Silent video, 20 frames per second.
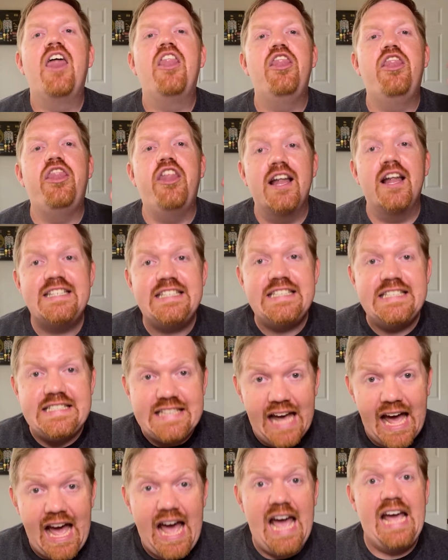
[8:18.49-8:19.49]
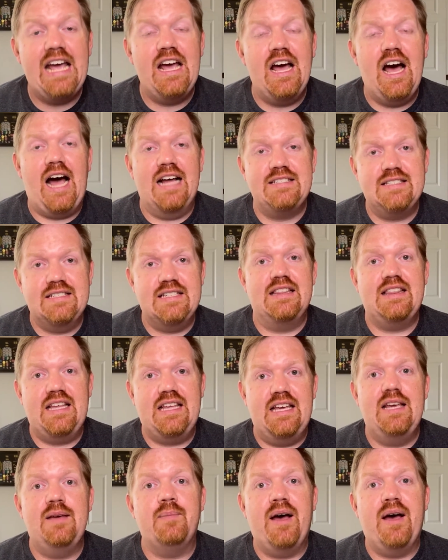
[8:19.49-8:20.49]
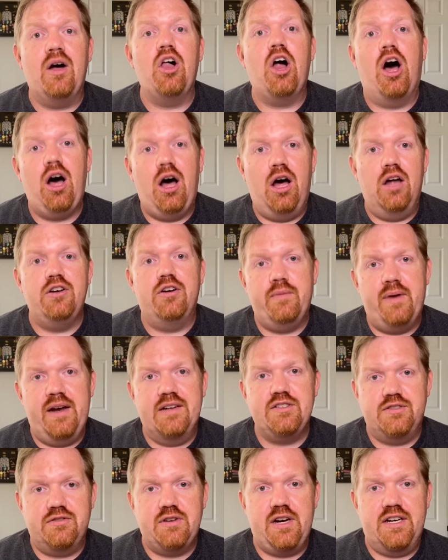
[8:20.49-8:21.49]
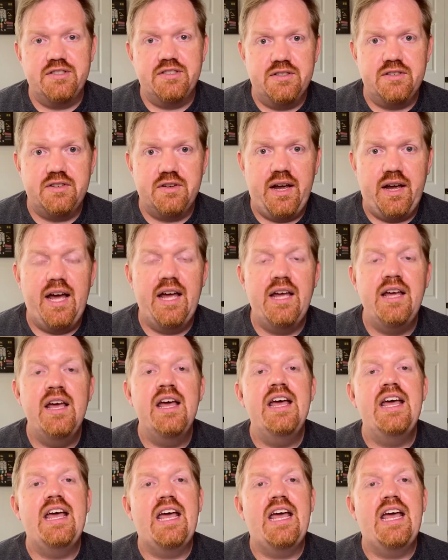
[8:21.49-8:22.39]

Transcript: the day I sent the email, 100 registrations. Okay.